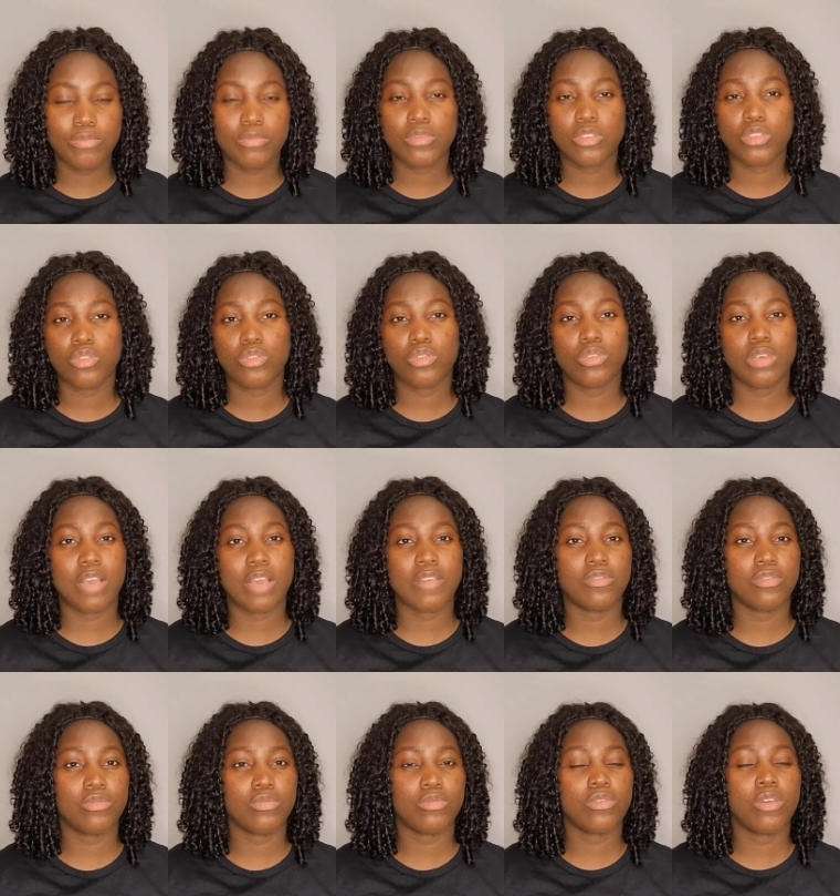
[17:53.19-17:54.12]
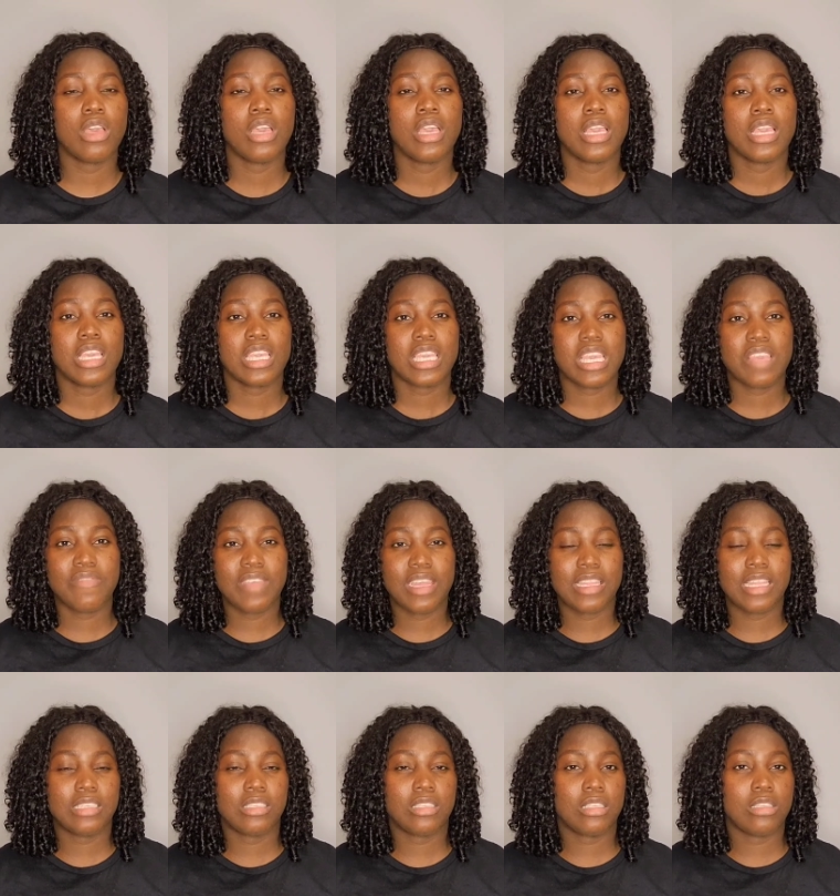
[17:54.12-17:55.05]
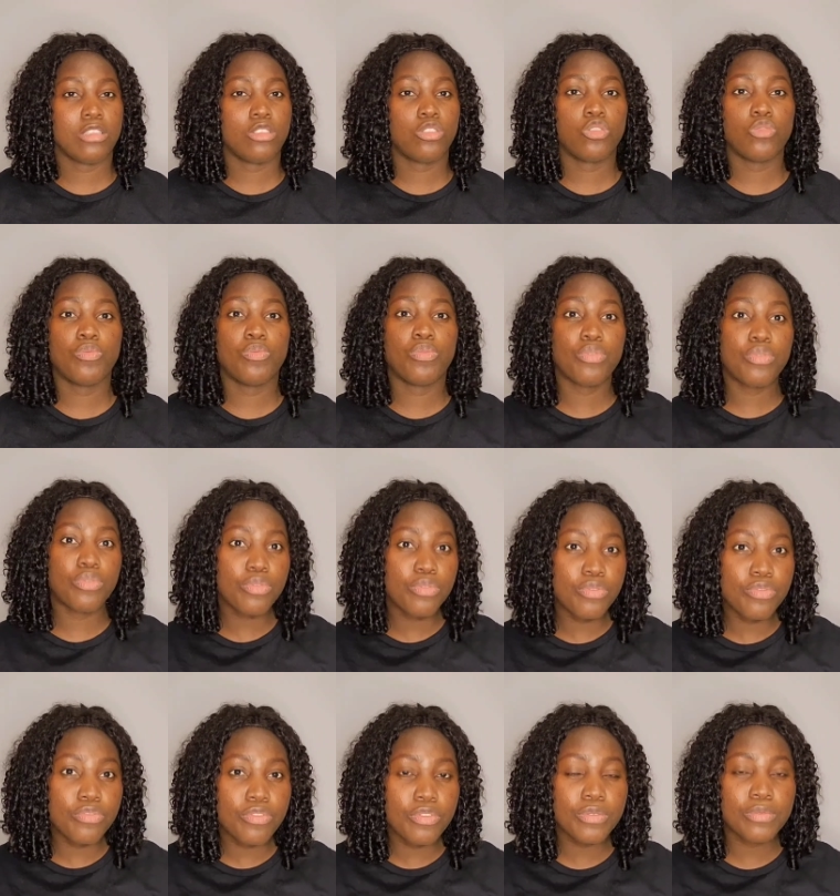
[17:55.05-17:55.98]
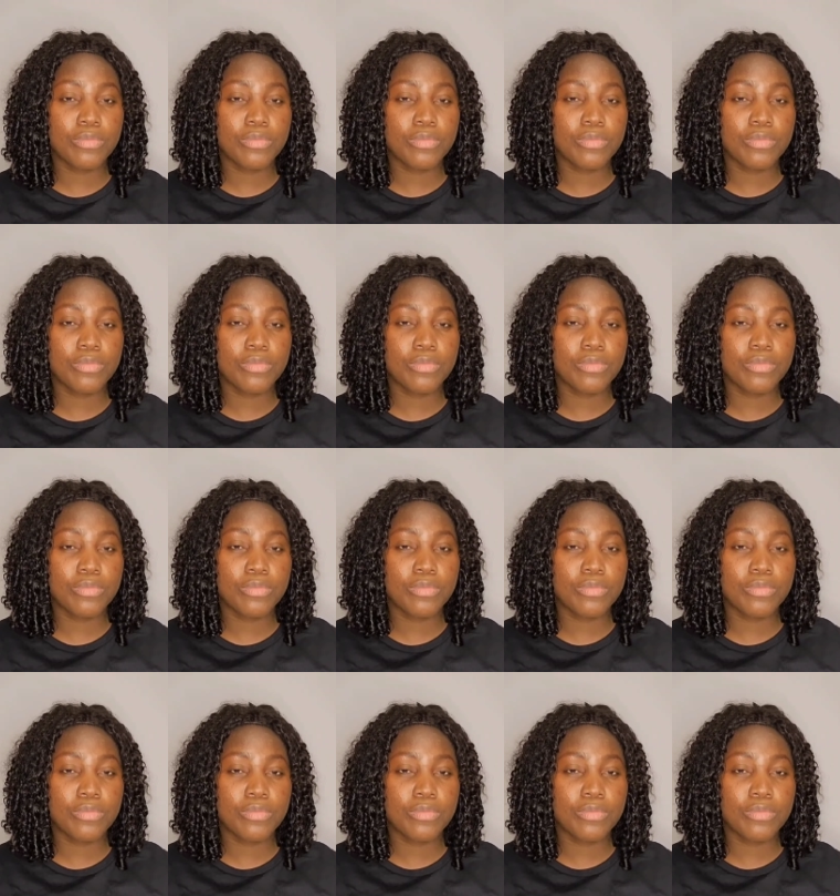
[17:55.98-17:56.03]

So you have to give that as a little proof